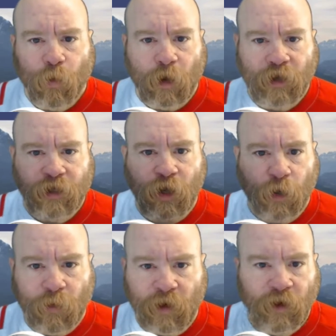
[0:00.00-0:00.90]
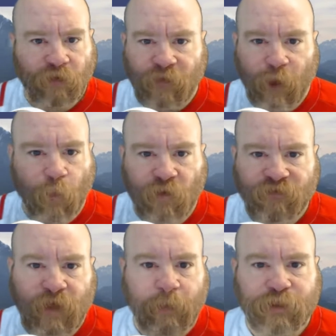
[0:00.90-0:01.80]
where you can go there. It's like
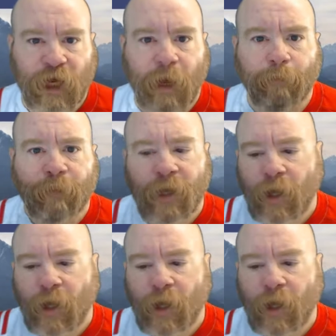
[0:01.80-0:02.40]
one-stop shop.